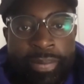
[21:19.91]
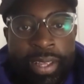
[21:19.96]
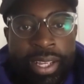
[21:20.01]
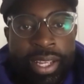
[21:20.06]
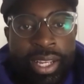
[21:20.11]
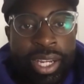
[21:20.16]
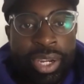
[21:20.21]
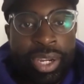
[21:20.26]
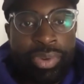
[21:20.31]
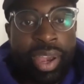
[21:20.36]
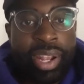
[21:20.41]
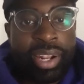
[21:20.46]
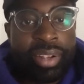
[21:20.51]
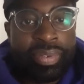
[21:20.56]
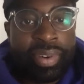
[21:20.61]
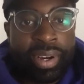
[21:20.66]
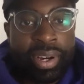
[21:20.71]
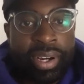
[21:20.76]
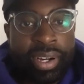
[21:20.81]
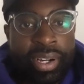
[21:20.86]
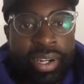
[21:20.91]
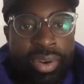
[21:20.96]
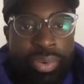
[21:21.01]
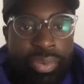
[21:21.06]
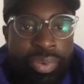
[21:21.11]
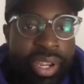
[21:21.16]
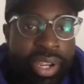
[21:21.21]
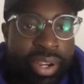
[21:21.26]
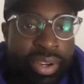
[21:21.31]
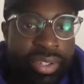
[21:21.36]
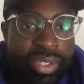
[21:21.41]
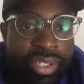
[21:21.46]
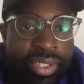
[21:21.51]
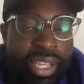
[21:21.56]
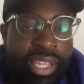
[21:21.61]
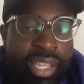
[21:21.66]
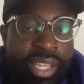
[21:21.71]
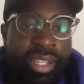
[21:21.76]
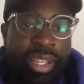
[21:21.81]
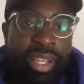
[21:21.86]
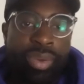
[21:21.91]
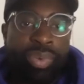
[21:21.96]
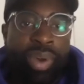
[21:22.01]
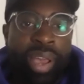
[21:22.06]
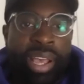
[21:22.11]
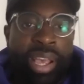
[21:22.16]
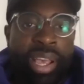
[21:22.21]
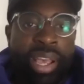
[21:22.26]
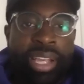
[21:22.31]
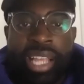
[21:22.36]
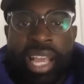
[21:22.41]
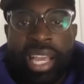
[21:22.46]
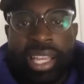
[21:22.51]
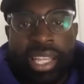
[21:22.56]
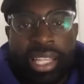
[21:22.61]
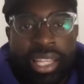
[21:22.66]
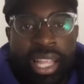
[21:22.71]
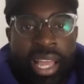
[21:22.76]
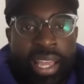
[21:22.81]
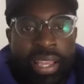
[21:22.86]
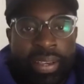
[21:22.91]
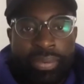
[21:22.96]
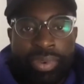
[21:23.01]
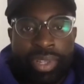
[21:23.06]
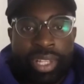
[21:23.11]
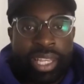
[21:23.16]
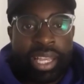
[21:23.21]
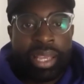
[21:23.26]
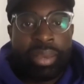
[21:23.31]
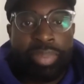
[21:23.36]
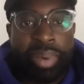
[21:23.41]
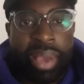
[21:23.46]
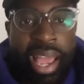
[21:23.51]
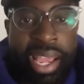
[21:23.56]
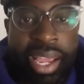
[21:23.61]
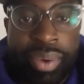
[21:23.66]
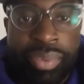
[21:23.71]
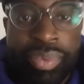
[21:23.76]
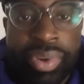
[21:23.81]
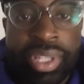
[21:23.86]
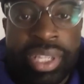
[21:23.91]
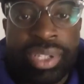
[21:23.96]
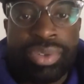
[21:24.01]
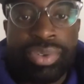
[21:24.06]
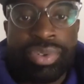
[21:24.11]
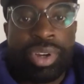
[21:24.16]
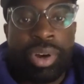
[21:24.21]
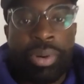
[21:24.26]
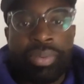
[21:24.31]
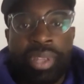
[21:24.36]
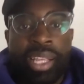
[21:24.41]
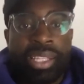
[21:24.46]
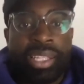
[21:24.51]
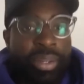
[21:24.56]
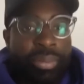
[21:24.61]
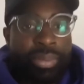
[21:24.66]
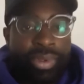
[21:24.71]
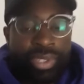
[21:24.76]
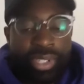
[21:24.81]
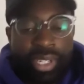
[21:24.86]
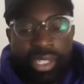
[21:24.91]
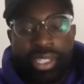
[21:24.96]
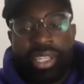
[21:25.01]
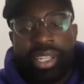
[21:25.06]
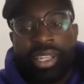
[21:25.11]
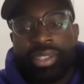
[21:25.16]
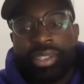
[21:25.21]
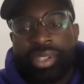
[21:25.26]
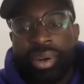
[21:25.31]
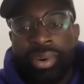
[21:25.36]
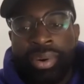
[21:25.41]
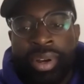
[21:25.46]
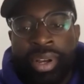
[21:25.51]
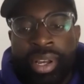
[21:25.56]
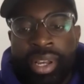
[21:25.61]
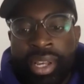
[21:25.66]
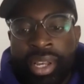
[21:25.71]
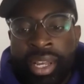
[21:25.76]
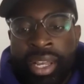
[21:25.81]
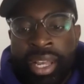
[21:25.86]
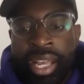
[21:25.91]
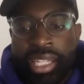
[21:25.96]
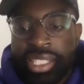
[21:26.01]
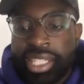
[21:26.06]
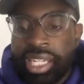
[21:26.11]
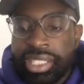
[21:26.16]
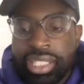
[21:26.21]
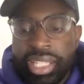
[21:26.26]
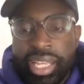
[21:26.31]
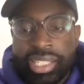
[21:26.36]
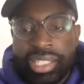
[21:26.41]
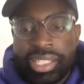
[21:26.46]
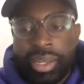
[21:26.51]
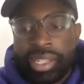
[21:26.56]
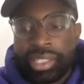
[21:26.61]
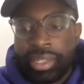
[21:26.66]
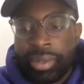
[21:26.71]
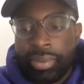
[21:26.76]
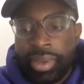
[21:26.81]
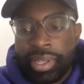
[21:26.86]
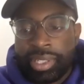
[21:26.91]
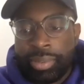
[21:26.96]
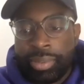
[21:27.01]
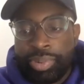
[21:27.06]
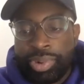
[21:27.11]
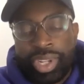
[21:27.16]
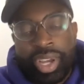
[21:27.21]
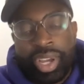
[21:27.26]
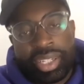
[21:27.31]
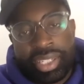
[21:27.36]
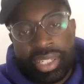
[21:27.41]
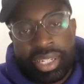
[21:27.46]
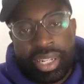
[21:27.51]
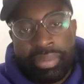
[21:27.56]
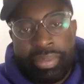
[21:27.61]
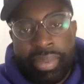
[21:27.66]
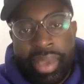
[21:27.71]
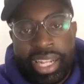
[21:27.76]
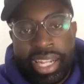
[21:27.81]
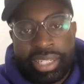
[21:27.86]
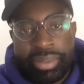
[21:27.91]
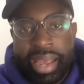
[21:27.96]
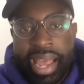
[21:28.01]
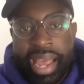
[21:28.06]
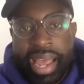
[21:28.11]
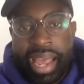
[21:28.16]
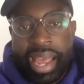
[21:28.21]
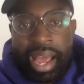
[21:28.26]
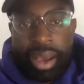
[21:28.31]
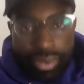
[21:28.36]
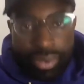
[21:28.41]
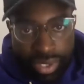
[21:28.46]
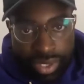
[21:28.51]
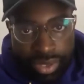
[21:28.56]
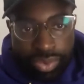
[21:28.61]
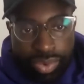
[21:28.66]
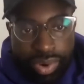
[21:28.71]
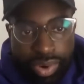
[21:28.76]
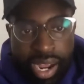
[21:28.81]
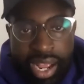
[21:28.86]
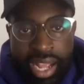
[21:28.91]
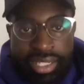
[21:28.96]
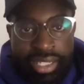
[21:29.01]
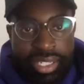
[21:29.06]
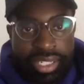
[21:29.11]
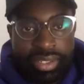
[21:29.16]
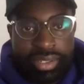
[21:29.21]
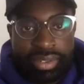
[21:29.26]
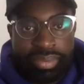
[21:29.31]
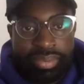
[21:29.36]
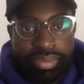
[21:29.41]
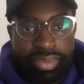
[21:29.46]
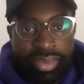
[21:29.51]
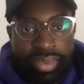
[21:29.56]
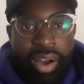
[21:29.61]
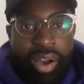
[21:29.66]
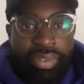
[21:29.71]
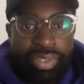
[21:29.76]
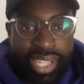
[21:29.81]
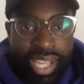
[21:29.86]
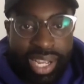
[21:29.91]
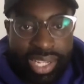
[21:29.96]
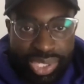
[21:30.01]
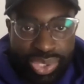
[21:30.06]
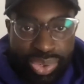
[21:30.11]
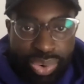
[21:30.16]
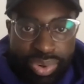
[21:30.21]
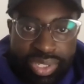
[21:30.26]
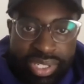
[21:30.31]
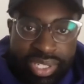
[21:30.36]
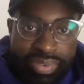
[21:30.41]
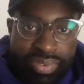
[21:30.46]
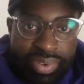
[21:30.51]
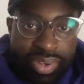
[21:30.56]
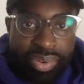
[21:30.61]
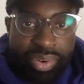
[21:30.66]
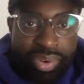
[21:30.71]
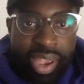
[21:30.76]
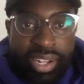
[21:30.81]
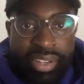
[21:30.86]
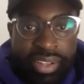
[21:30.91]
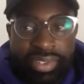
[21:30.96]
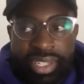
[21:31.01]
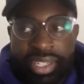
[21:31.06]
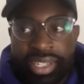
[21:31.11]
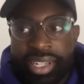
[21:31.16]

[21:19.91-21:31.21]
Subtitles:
creative careers in ways that can like really impact and really do dope things in the music scene. So essentially it's a production and management house where I source different creatives and